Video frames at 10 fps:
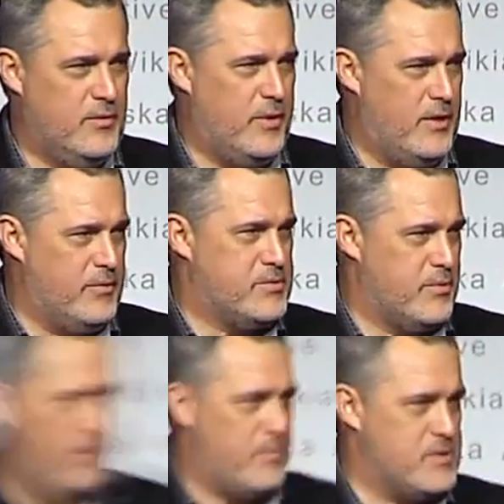and the way in which
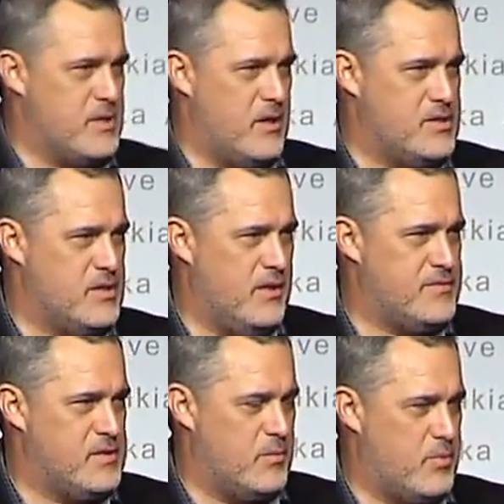we represent
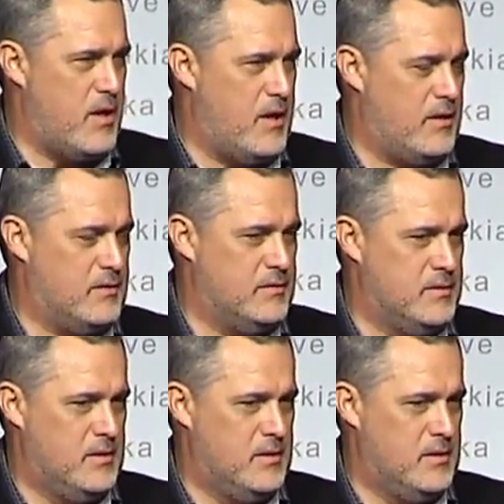ourselves in the product?